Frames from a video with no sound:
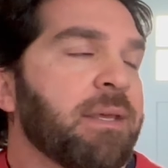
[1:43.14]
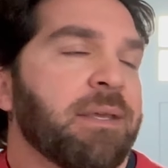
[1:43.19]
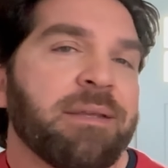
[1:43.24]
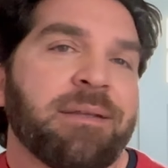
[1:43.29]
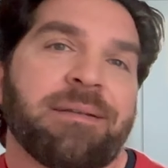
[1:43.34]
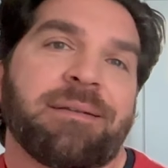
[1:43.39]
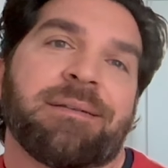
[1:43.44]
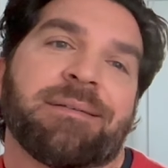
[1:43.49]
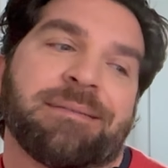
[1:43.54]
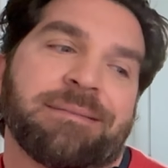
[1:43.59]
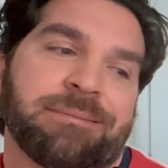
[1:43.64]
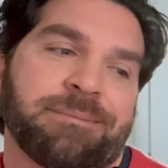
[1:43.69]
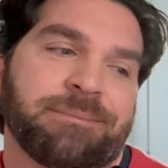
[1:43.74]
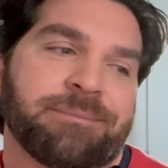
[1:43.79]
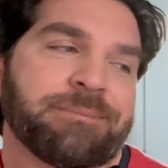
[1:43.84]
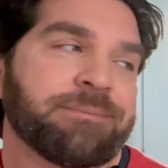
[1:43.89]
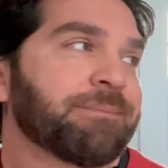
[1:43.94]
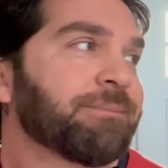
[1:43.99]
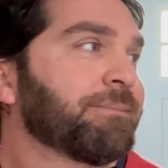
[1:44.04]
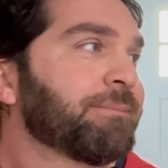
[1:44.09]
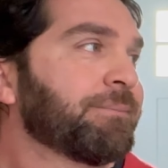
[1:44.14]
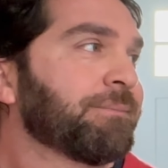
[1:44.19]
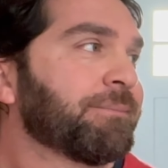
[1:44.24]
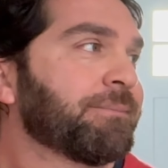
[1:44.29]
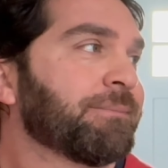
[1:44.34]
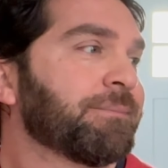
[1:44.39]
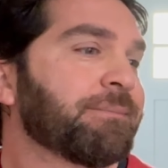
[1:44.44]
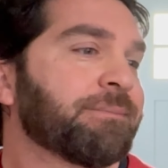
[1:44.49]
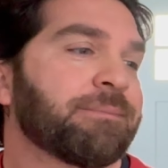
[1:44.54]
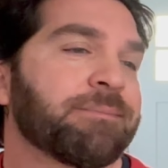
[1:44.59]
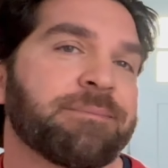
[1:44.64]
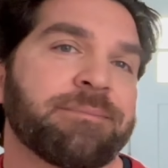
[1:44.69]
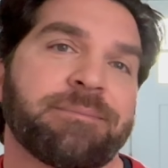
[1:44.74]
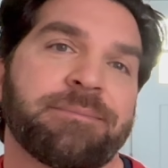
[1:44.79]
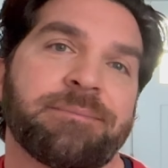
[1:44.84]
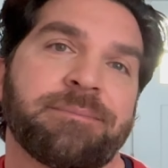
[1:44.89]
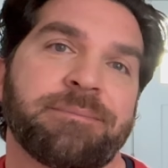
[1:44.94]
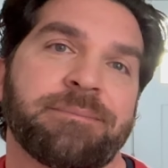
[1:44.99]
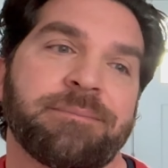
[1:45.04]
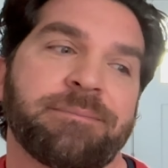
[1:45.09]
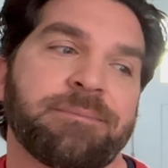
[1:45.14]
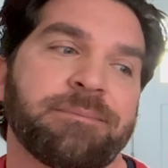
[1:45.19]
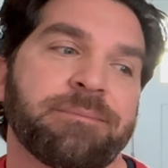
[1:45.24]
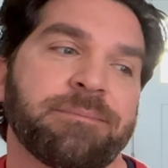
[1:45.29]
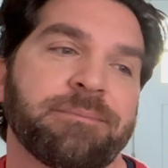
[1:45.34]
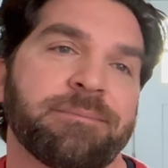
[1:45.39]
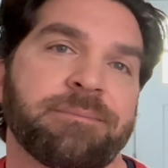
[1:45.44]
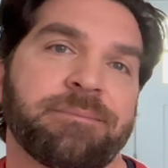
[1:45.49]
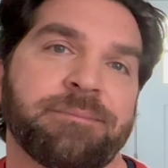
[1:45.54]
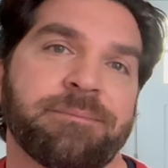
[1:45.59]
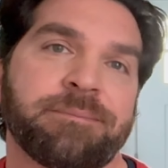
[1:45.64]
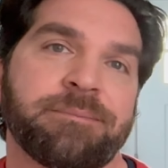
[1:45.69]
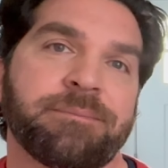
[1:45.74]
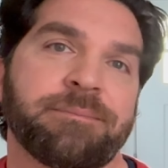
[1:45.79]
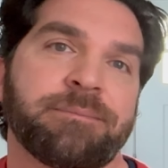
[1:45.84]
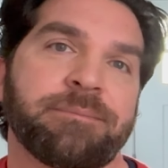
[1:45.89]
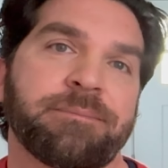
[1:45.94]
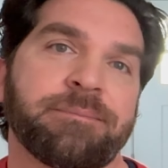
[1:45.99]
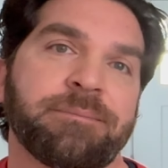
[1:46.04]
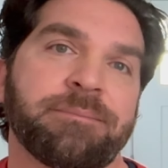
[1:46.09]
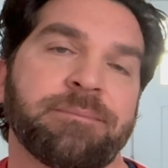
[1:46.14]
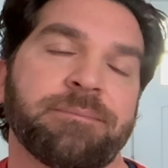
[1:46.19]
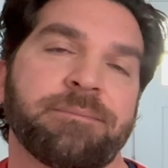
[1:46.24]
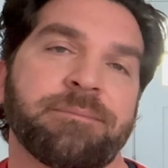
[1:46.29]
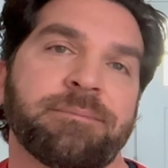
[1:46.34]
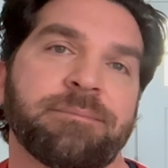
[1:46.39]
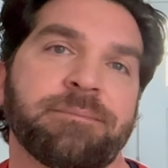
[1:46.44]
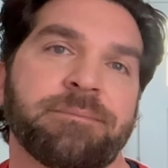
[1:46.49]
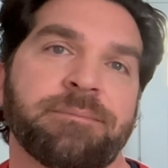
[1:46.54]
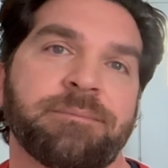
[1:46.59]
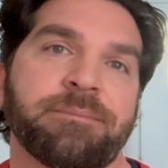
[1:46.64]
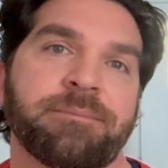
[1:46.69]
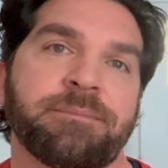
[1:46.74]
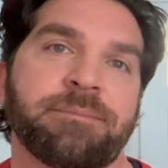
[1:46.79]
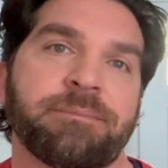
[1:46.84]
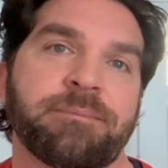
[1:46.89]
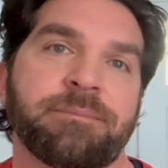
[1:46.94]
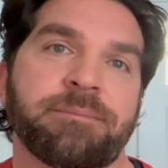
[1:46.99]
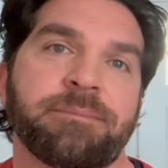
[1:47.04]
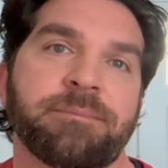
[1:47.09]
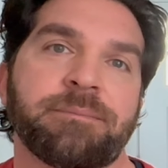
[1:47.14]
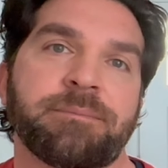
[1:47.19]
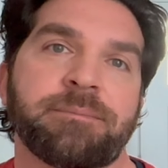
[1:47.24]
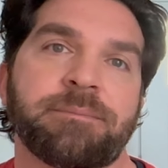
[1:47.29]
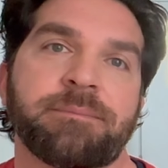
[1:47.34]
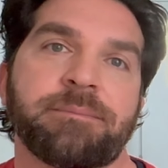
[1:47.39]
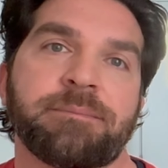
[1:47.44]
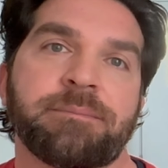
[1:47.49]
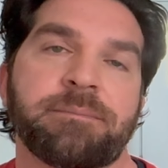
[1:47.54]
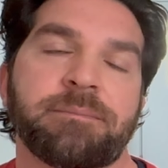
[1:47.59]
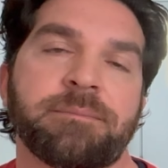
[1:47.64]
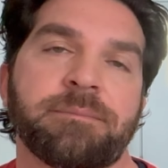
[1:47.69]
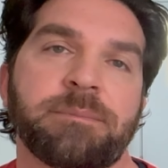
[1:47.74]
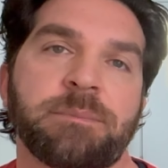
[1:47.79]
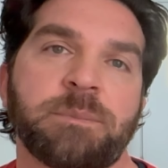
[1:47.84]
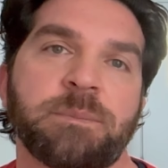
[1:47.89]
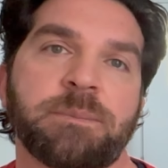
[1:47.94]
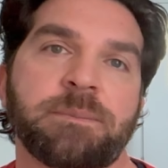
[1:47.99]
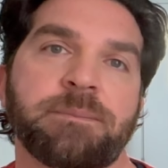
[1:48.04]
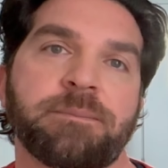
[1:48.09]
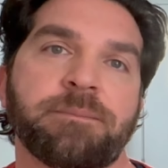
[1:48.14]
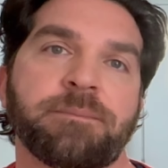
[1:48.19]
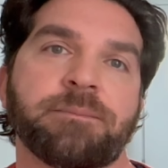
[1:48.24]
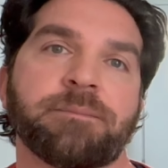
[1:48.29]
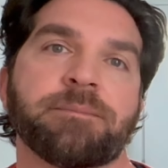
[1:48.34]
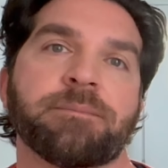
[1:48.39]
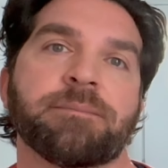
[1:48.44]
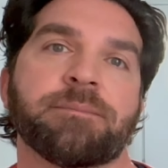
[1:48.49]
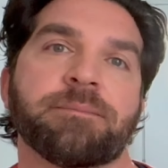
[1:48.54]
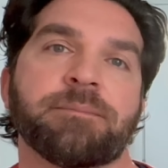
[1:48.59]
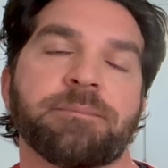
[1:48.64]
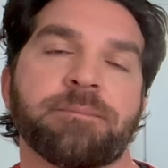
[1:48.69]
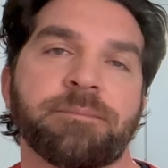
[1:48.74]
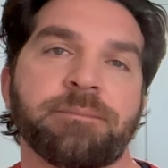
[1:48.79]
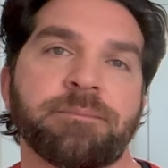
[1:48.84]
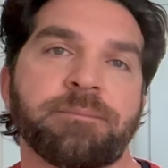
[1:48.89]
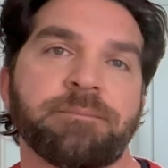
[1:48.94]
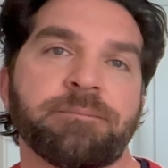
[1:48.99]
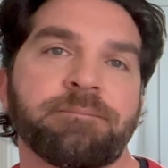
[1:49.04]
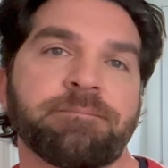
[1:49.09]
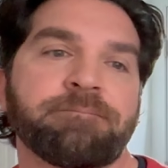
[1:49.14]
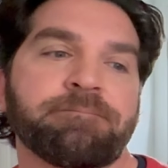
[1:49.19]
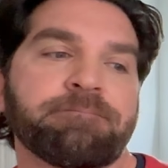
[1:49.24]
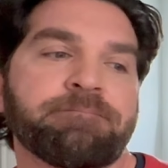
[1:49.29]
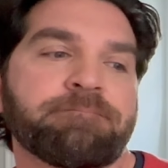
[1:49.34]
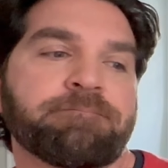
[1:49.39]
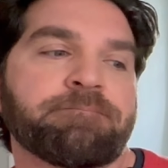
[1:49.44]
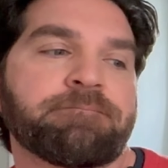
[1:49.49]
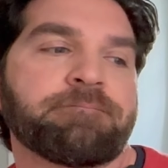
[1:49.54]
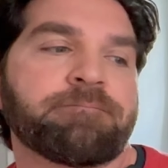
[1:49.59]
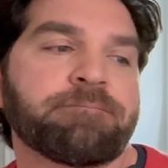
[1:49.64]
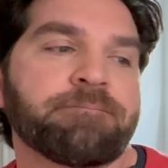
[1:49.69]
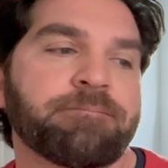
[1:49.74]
[no speech]